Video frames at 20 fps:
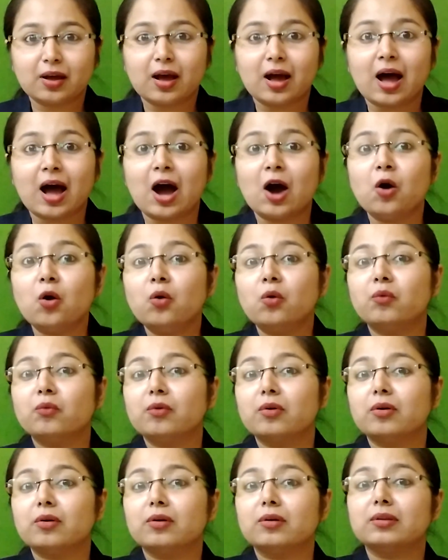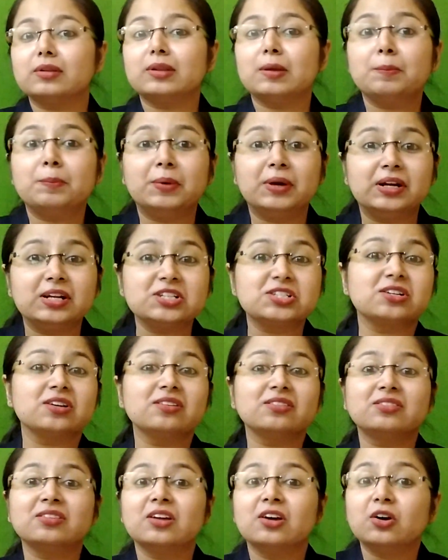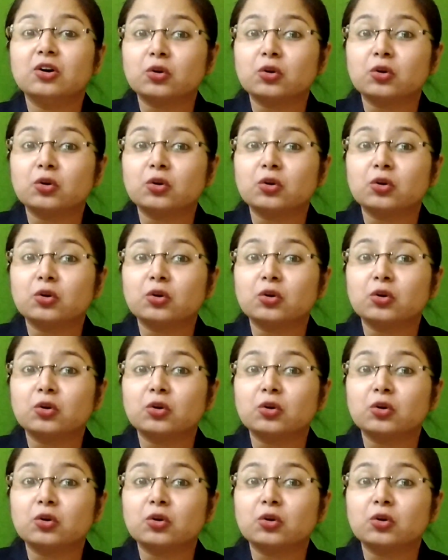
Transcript: How the Britishers